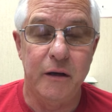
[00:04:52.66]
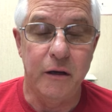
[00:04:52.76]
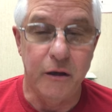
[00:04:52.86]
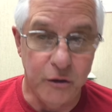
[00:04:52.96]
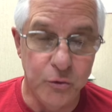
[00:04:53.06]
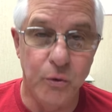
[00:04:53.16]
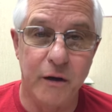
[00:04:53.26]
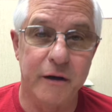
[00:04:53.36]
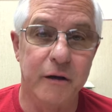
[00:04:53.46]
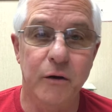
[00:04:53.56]
you
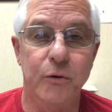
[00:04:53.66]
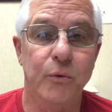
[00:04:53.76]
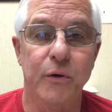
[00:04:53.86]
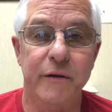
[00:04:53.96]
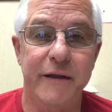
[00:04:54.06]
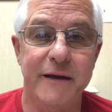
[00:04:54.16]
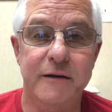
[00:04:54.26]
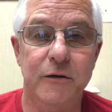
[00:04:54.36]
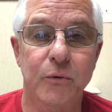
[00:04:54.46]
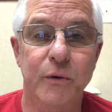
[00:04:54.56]
want to go to where they
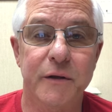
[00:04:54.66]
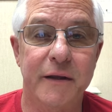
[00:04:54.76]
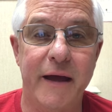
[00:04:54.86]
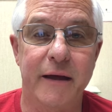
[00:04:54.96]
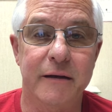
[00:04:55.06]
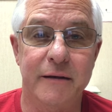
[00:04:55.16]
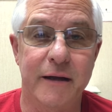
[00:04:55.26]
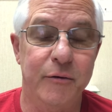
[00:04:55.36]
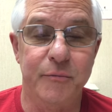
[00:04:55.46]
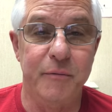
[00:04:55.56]
deal with that, and
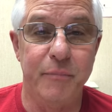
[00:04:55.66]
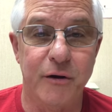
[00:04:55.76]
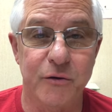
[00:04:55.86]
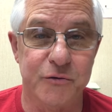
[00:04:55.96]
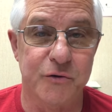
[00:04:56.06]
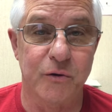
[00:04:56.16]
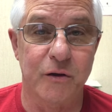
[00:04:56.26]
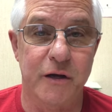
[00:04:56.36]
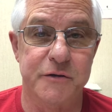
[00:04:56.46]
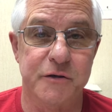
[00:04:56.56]
that would be Barrows
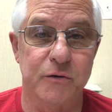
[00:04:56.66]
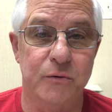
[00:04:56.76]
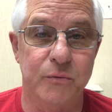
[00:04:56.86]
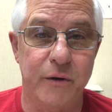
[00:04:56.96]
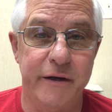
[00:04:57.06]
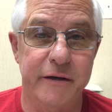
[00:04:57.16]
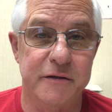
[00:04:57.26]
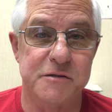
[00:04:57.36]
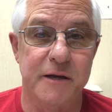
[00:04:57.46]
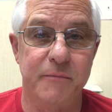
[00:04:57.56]
Neurological, right in the
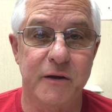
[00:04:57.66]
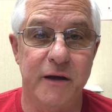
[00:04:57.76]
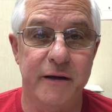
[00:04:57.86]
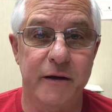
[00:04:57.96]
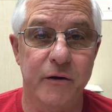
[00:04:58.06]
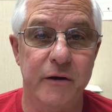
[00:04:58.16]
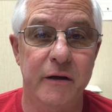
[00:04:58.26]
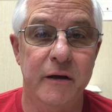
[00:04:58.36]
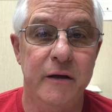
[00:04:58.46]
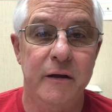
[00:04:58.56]
same kind of area,
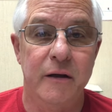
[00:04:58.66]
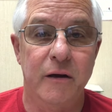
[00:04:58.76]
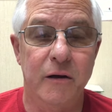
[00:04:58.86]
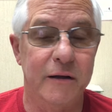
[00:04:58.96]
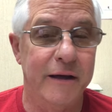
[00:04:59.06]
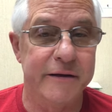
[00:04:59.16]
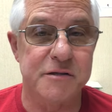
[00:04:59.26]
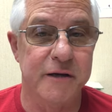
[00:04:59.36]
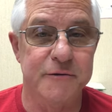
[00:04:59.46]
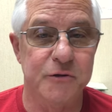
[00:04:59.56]
all out of
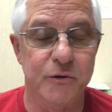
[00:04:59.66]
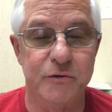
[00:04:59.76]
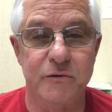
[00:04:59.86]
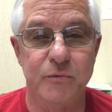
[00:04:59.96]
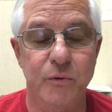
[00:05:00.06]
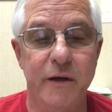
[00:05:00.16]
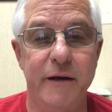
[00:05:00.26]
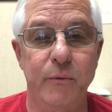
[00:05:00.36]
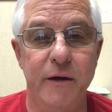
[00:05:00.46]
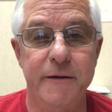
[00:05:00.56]
St. Joseph's. Well,
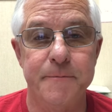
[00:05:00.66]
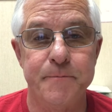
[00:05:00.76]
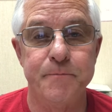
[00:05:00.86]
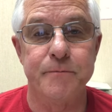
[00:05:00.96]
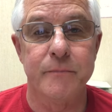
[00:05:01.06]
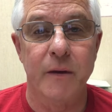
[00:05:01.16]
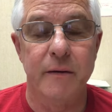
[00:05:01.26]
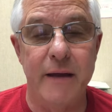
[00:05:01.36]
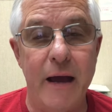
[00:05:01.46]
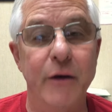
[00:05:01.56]
anyway,
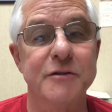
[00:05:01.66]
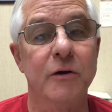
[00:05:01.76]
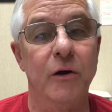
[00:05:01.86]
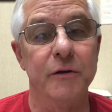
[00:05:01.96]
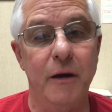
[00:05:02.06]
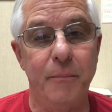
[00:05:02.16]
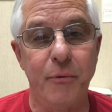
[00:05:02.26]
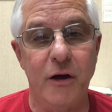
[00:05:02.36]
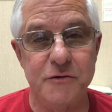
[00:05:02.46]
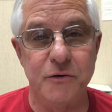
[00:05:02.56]
now it's called
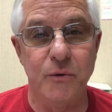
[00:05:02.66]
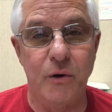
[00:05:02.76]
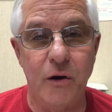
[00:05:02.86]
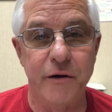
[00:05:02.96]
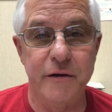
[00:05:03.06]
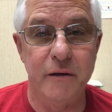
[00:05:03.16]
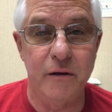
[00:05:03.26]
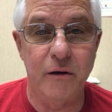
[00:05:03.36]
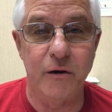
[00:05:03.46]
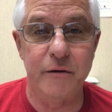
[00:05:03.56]
Abrazo Heart,
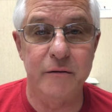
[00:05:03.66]
Heart